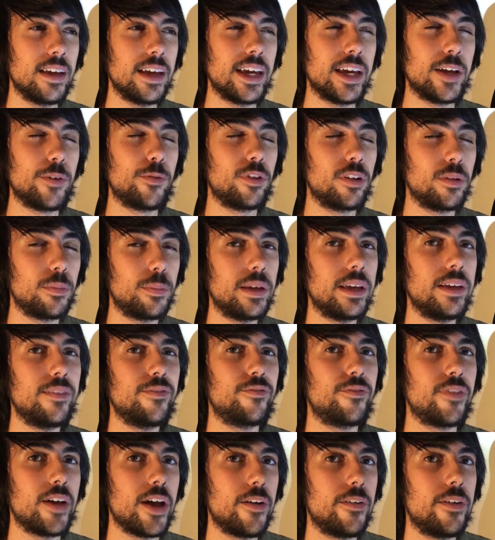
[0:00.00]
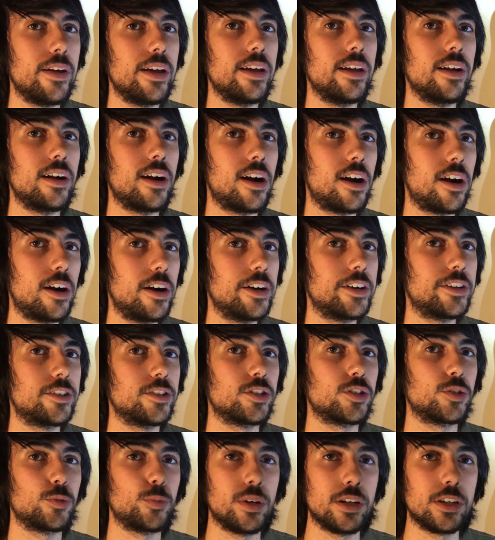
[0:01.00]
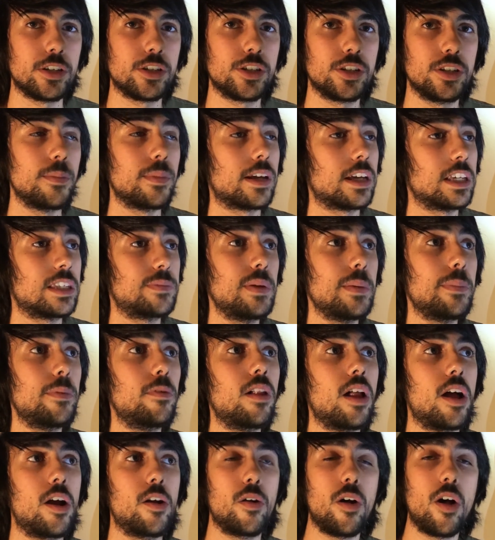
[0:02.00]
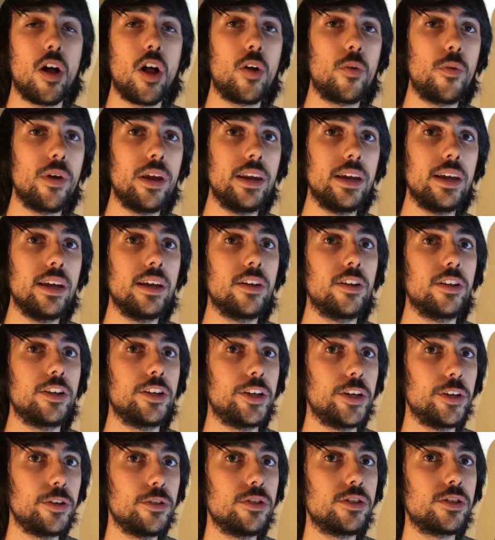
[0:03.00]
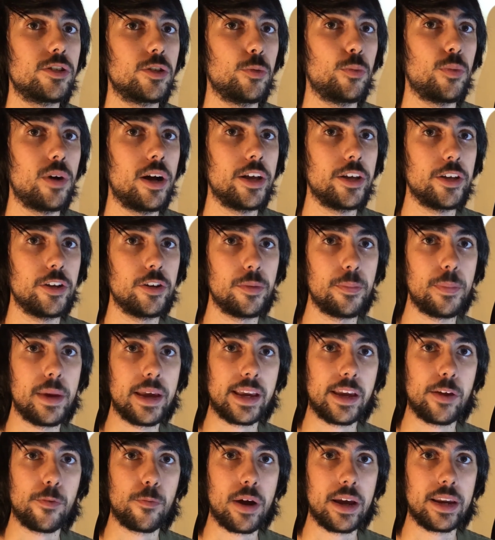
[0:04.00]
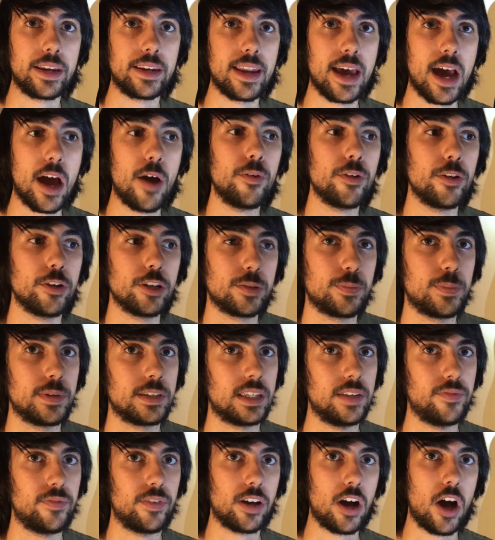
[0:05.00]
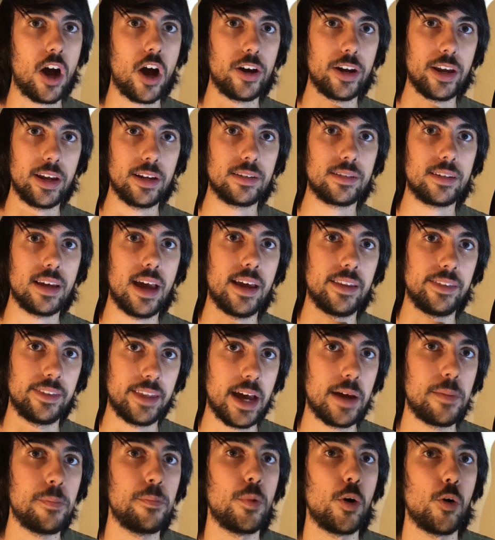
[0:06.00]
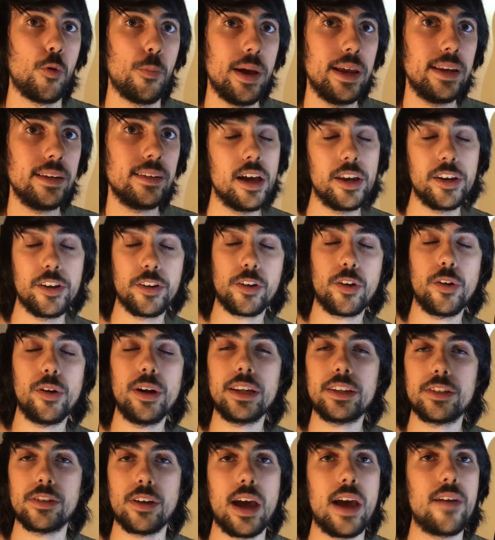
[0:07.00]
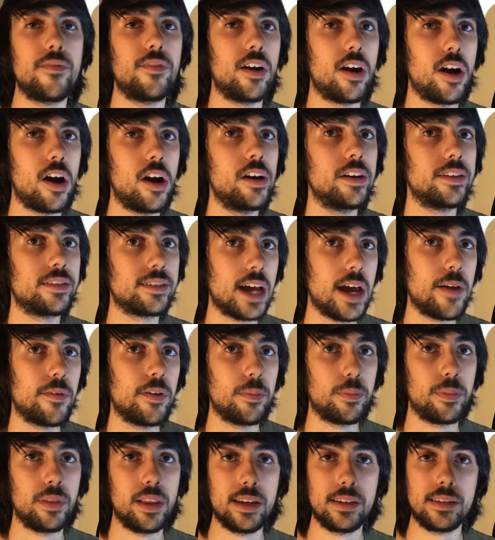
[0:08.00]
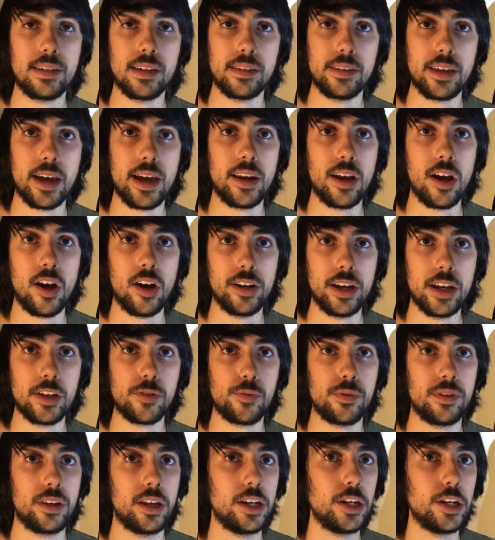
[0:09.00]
it will be very hard to switch because people are already used to what you're making right now, your specific audience at that moment, and you're going to have a hard time replacing that audience with a